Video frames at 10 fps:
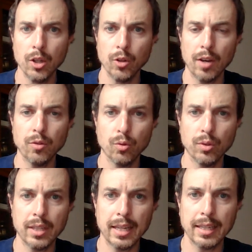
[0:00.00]
You have
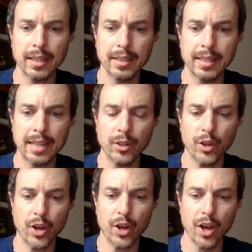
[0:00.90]
to think
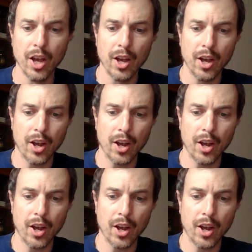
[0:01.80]
that uh,